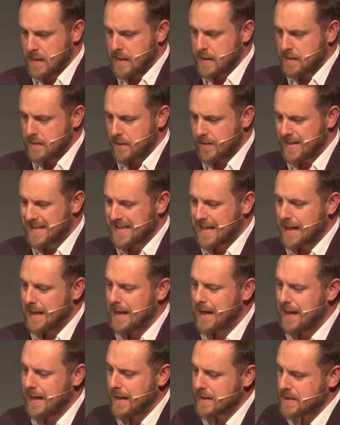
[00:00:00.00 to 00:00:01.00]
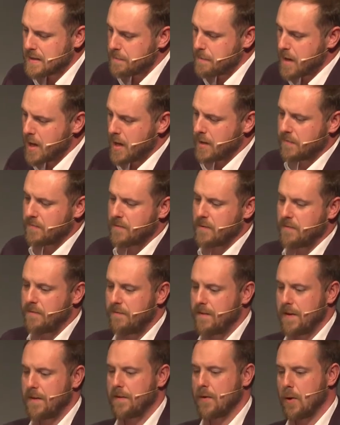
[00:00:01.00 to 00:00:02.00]
So there's clearly a demand for a
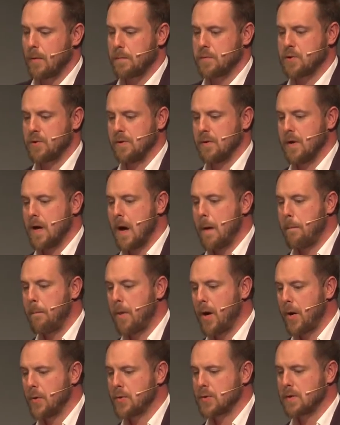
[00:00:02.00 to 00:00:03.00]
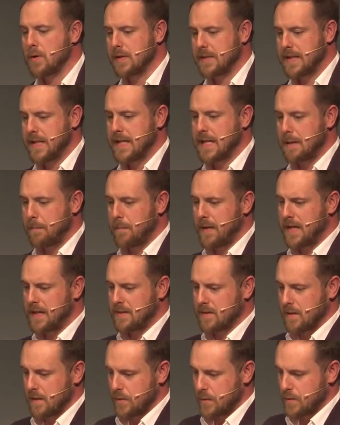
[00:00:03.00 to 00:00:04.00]
fifth option, a postal DDP
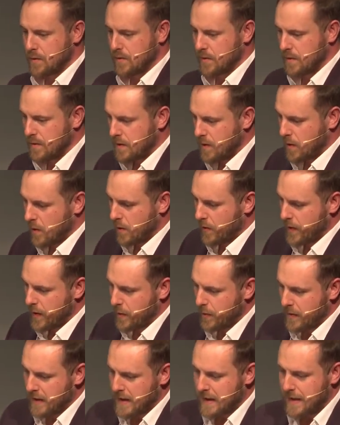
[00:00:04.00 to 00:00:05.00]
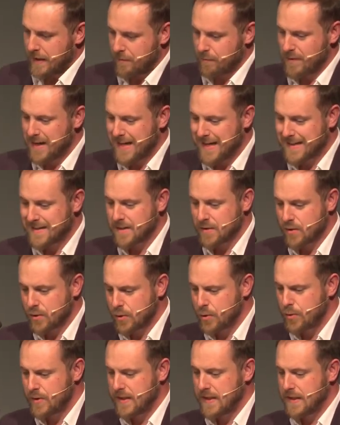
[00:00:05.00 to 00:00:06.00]
solution. Although it really isn't
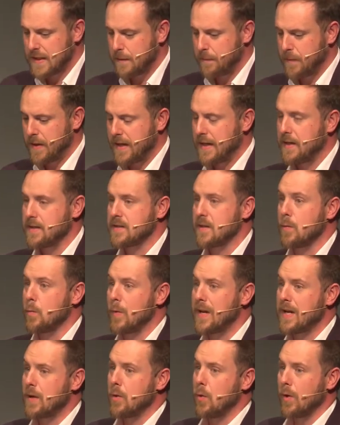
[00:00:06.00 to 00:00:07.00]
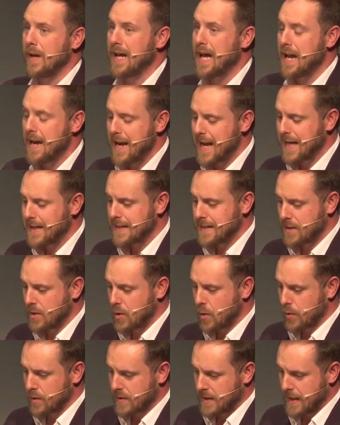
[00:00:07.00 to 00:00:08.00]
true DDP, so we call it a landed
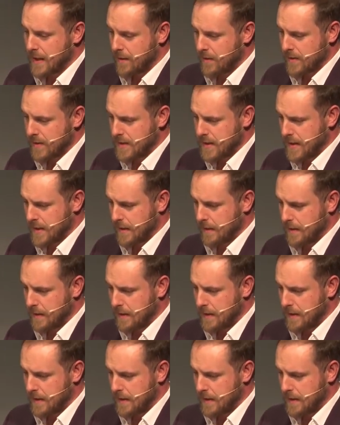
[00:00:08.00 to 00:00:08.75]
cost guarantee.